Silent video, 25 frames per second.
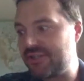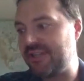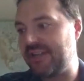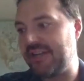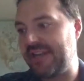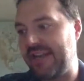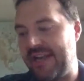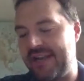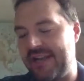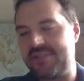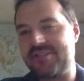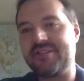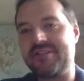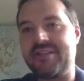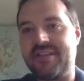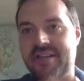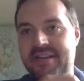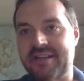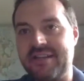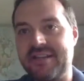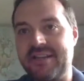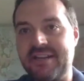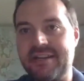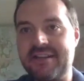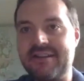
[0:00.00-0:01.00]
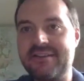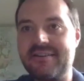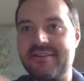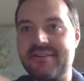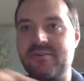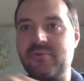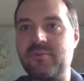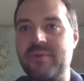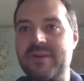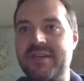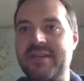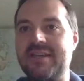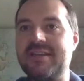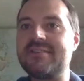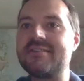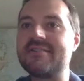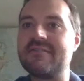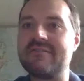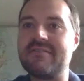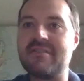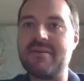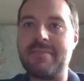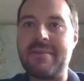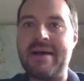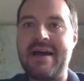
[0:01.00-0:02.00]
like actually kind of get into the weeds
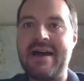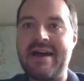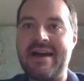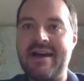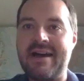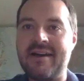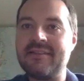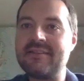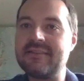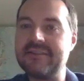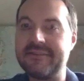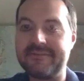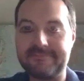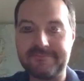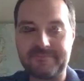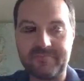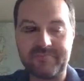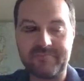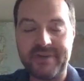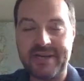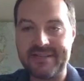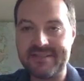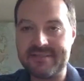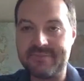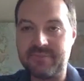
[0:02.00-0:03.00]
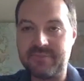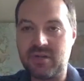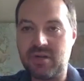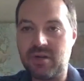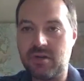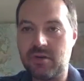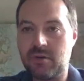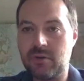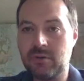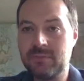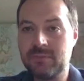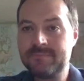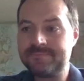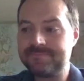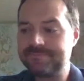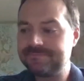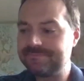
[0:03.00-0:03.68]
of the math and write some code.